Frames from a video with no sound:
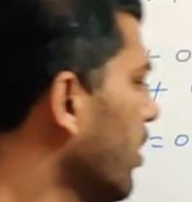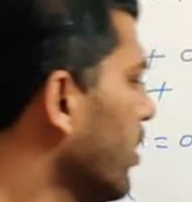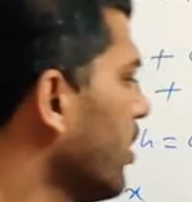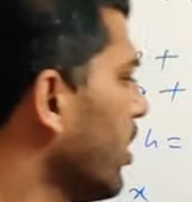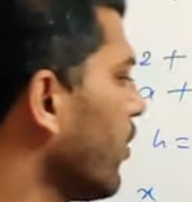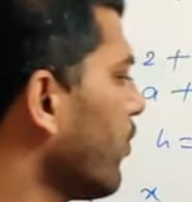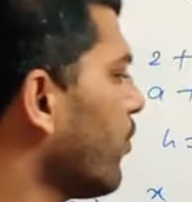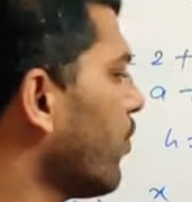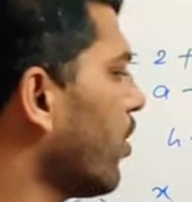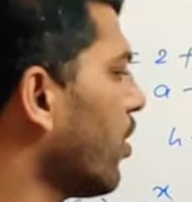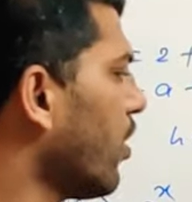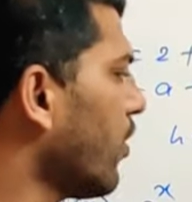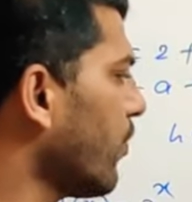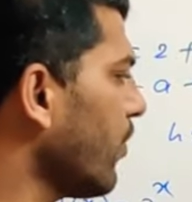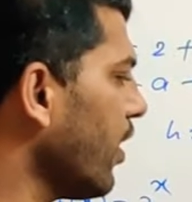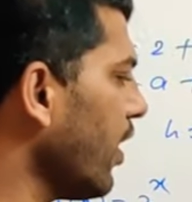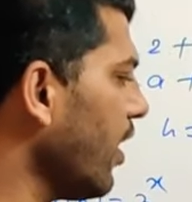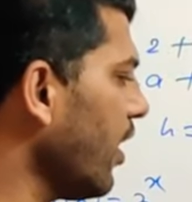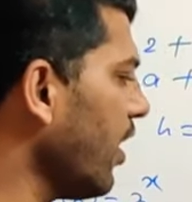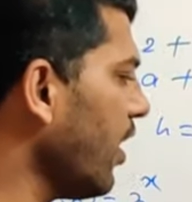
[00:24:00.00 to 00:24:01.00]
F
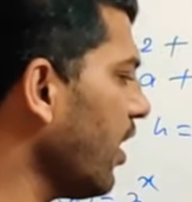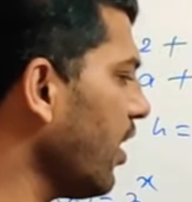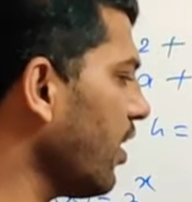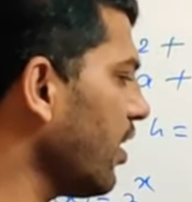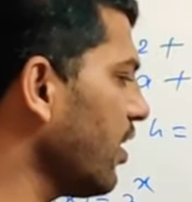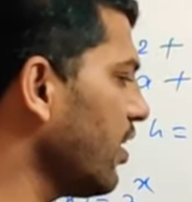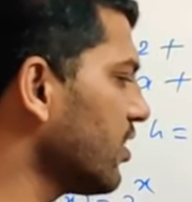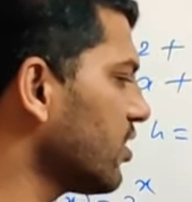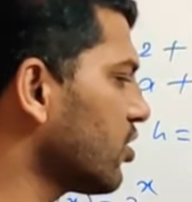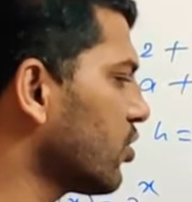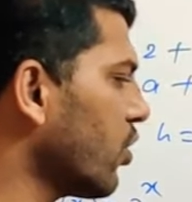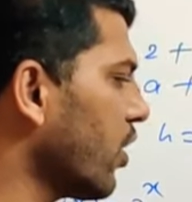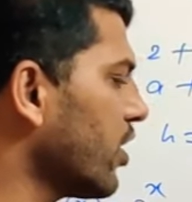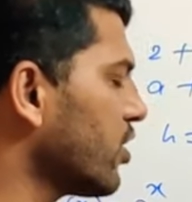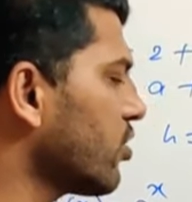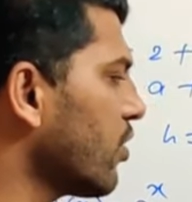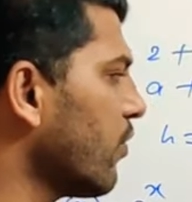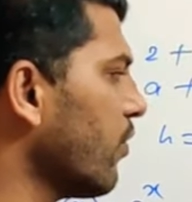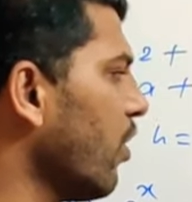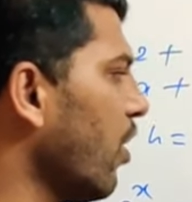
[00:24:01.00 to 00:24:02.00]
of a is
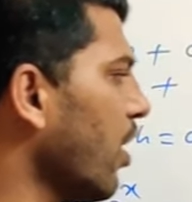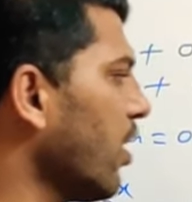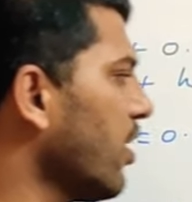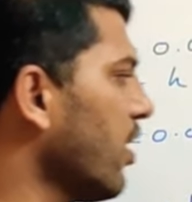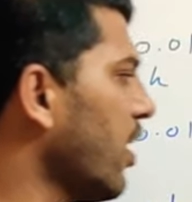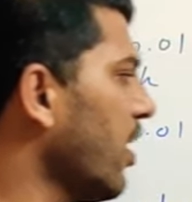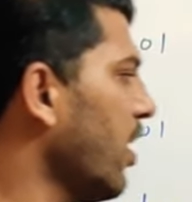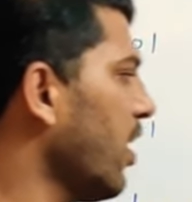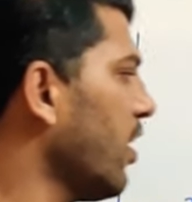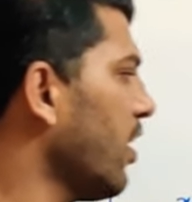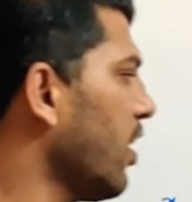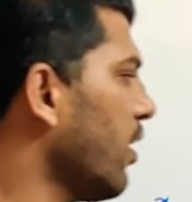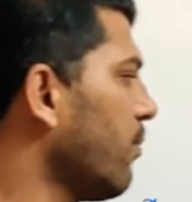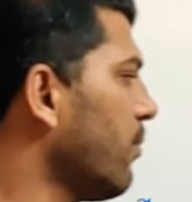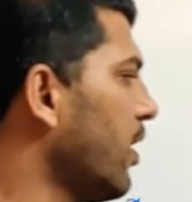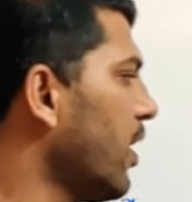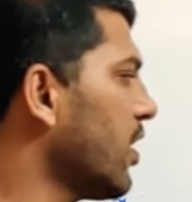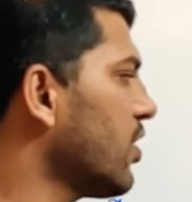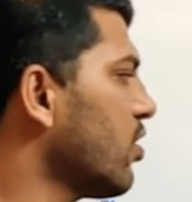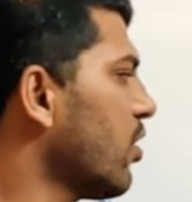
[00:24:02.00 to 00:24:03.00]
twice of log 10,
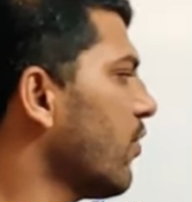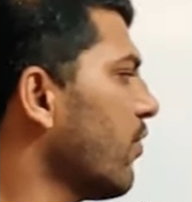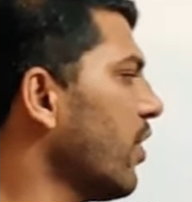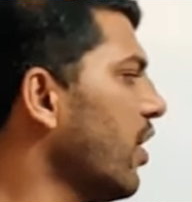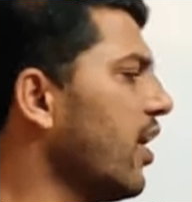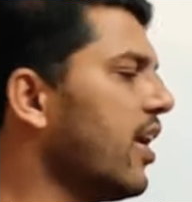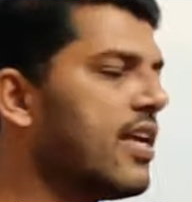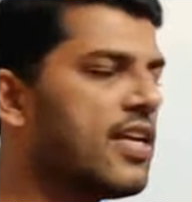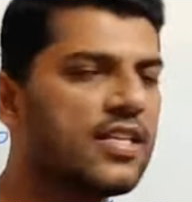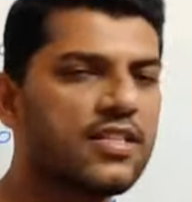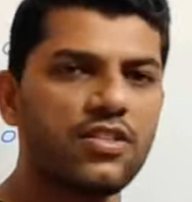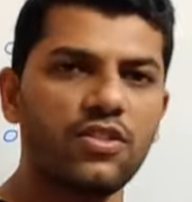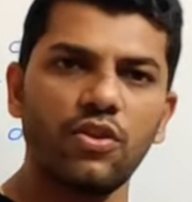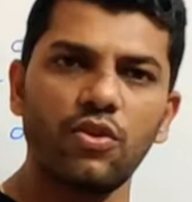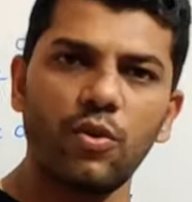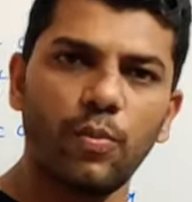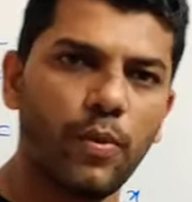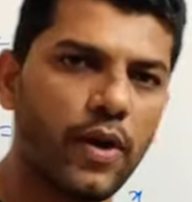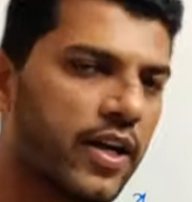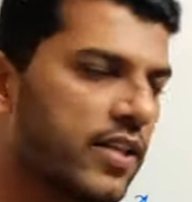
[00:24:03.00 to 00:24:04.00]
f dash of a is
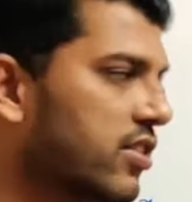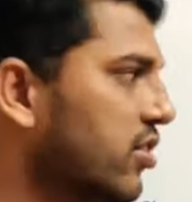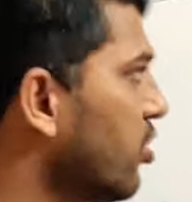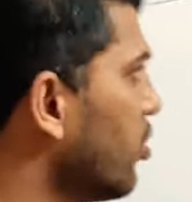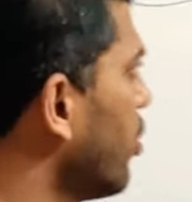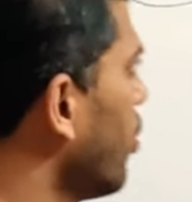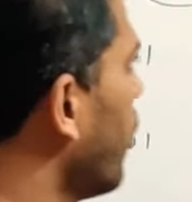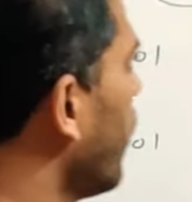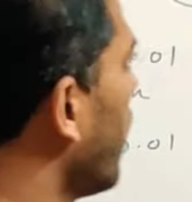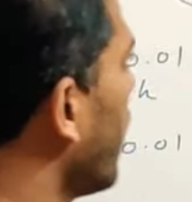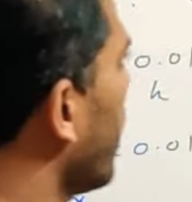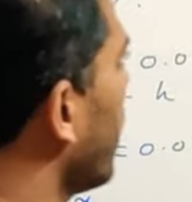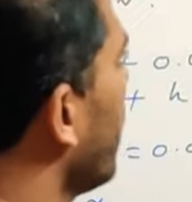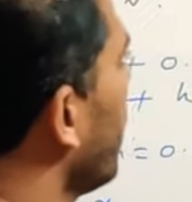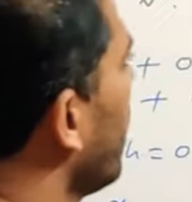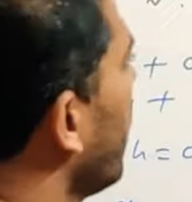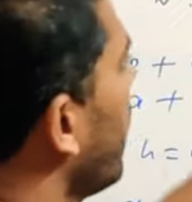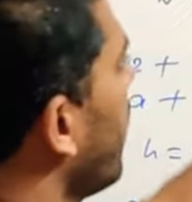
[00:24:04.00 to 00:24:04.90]
0.01.